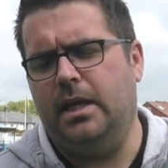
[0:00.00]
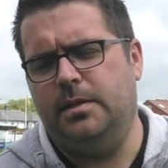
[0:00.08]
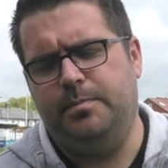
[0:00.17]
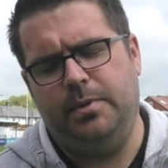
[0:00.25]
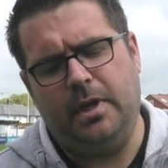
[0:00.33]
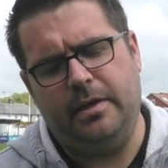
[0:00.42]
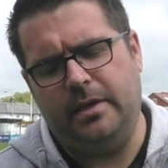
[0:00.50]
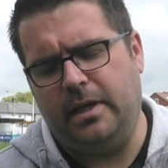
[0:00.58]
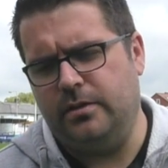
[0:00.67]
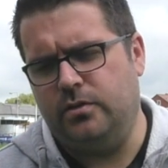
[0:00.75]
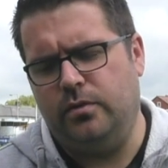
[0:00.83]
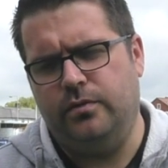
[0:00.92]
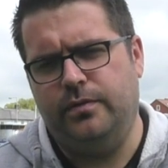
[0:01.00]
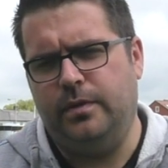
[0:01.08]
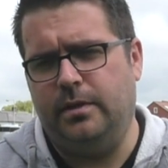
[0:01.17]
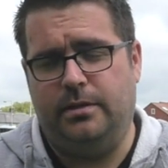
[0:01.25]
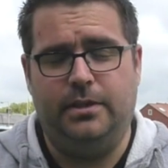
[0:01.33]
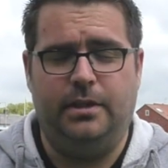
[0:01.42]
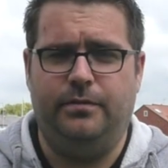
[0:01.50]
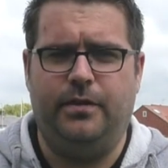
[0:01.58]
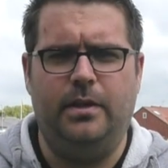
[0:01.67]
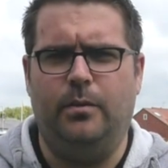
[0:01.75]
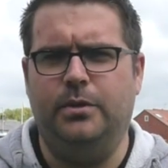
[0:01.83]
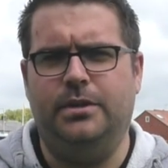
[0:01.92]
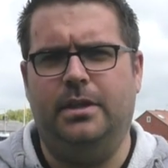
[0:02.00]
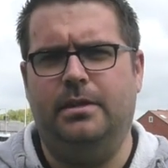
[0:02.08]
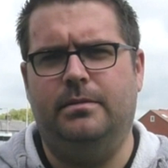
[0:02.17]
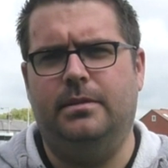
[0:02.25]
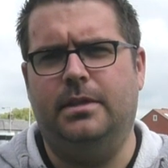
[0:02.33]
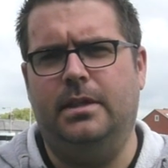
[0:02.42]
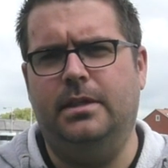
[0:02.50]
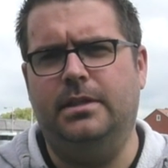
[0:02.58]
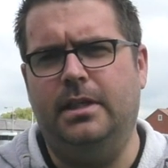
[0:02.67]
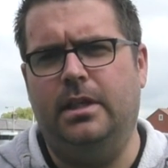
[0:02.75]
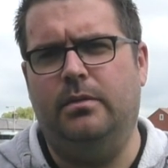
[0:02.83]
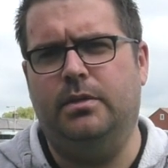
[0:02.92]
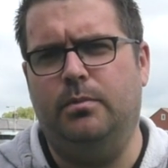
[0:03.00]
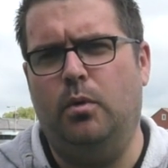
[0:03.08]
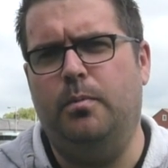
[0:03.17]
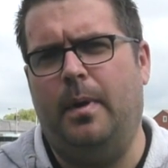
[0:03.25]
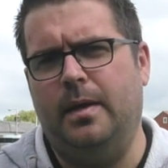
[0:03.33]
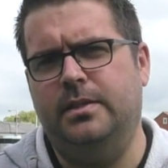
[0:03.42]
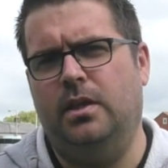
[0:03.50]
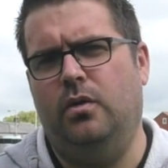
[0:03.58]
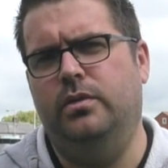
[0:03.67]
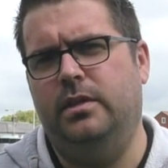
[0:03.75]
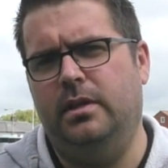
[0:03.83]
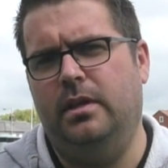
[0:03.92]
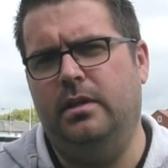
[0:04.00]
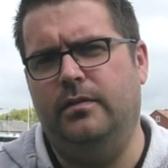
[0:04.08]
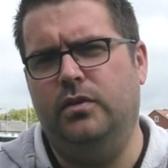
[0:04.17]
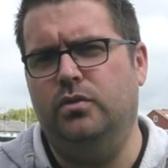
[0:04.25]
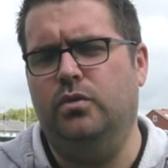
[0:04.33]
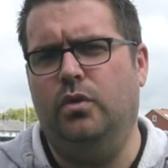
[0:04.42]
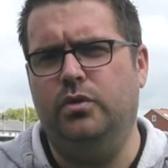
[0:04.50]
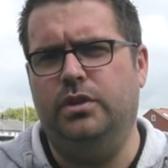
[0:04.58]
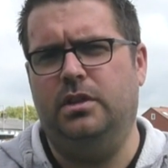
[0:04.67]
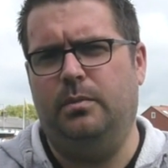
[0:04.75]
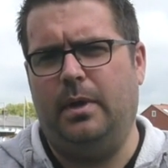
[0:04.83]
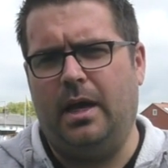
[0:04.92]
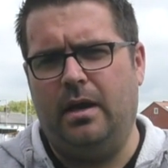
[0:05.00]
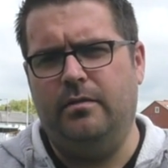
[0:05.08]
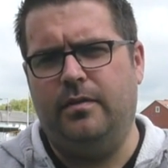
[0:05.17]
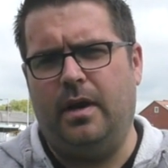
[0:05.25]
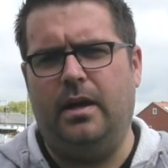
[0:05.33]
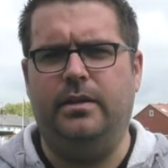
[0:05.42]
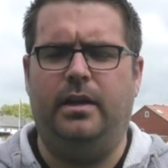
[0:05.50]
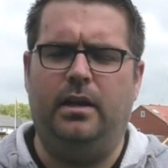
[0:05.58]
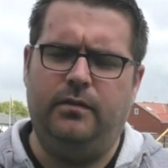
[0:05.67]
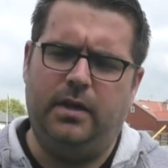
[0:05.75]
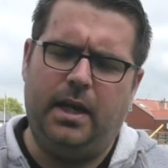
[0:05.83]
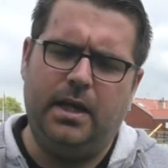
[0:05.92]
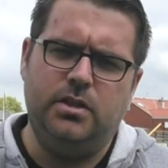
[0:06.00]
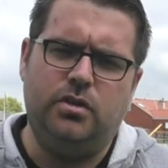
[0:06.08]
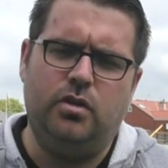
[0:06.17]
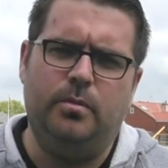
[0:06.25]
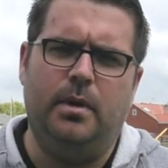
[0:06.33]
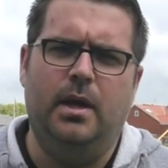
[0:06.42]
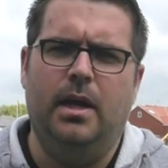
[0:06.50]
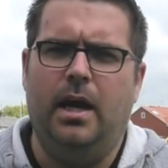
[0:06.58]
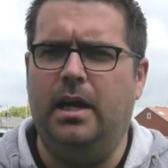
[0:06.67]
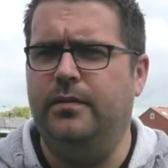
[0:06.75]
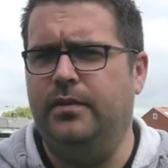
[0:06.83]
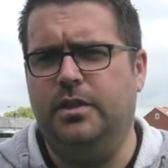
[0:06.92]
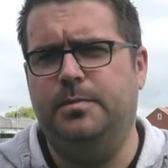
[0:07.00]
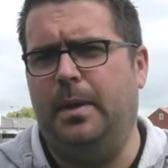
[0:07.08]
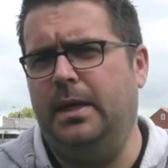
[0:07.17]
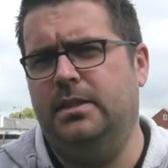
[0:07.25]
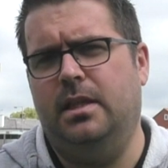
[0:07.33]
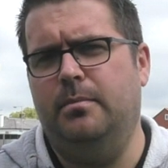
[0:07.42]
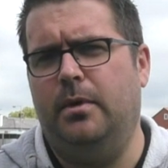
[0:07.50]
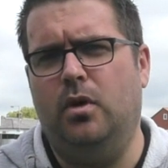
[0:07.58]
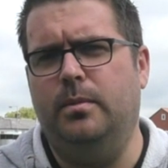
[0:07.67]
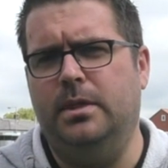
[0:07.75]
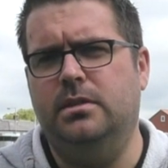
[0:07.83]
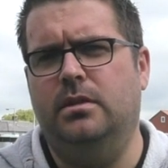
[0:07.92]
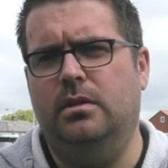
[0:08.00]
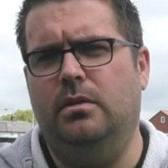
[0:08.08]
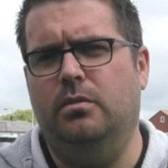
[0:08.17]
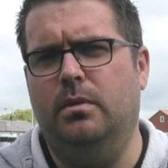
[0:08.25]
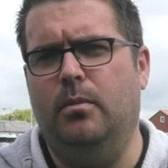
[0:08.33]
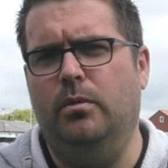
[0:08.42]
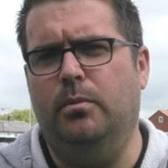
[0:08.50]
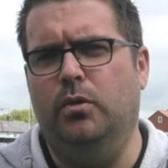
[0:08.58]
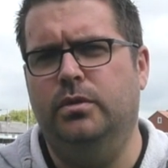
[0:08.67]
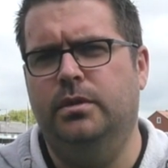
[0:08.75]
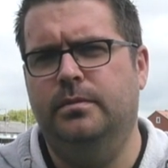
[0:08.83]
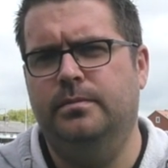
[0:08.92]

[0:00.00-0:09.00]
If Freddie wants to send his details in, we'd pass that on to the individual coaches that we have at the relevant age group, and if there's space, then by all means that they'll come on board.